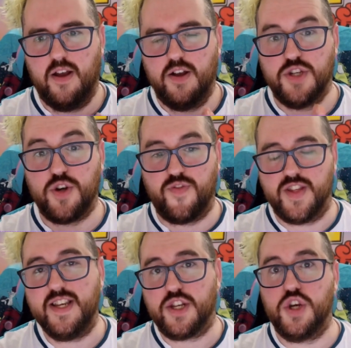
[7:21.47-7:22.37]
So for
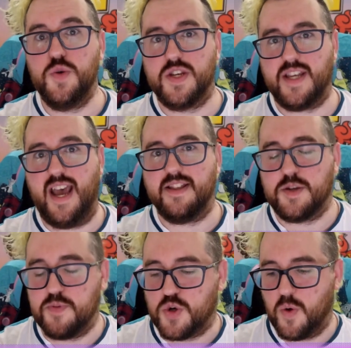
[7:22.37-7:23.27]
these two sets,
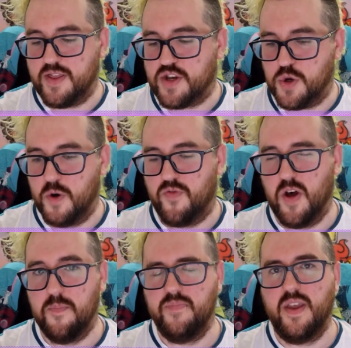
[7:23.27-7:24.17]
between the two of
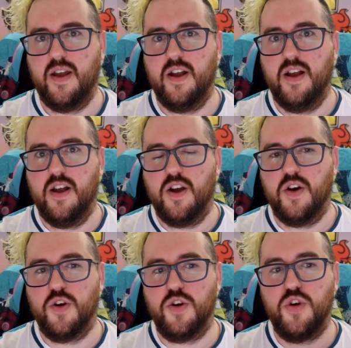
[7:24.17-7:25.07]
them,
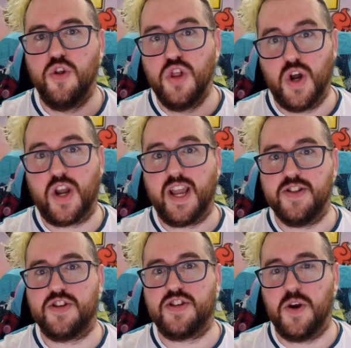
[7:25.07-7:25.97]
you're looking
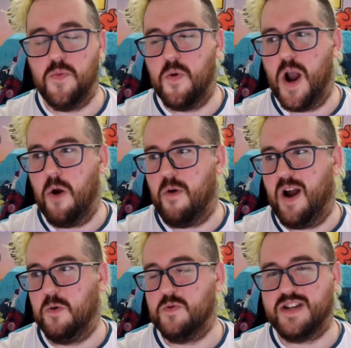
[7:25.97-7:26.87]
at somewhere
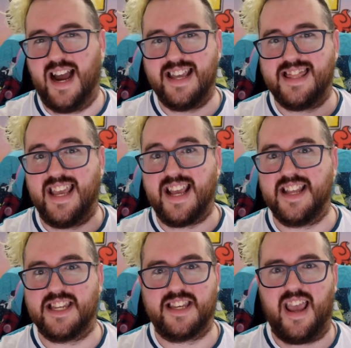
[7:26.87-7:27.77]
around, I think
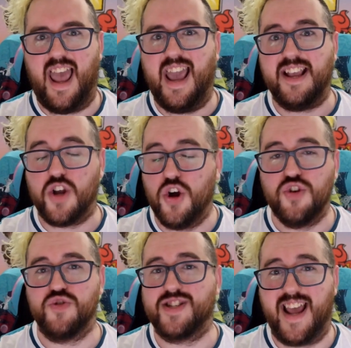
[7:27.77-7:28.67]
it's
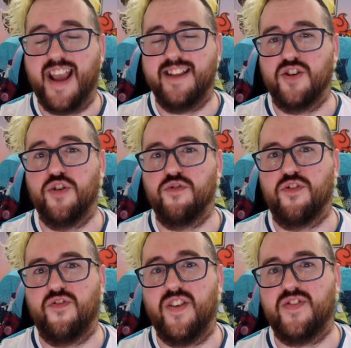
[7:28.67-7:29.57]
800 to
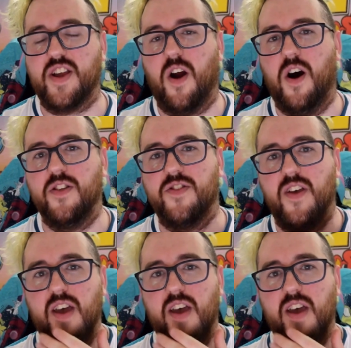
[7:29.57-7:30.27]
850 cards,